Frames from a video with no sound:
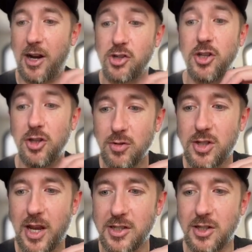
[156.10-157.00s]
actually use
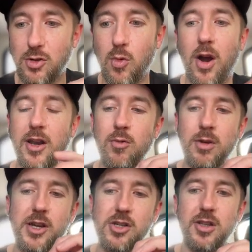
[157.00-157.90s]
case that you want. And you want
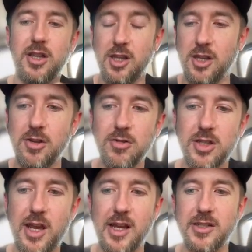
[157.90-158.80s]
to make sure that the use
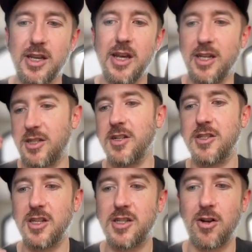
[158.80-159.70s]
case is
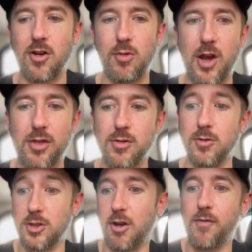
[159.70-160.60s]
consistent all the way through.
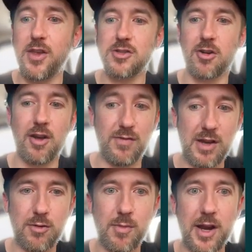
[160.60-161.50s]
So if these are
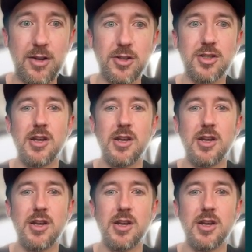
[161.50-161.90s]
event reminders,